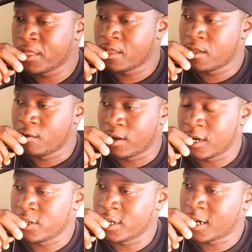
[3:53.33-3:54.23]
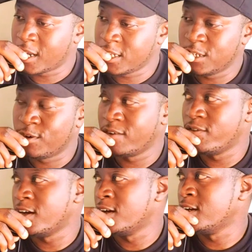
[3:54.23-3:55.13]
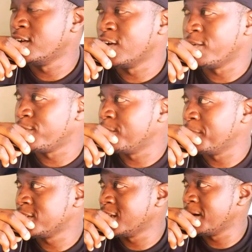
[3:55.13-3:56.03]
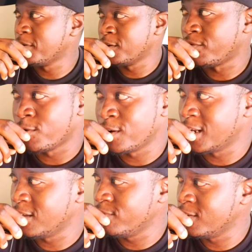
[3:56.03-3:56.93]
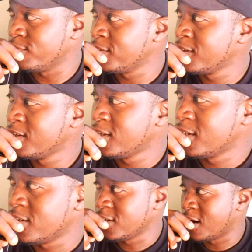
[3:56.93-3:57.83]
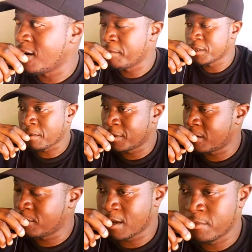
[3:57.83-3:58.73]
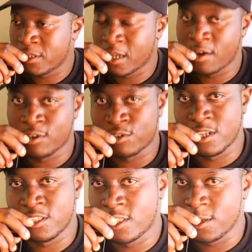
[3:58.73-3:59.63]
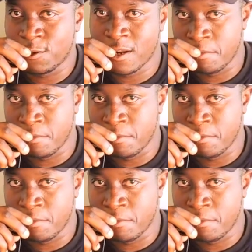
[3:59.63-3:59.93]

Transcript: Wanani encourage whatever wana feel mazee hapa unafaenda hivi hivi. Yeah, amesema na mimi kabisa. I want to say thank you and big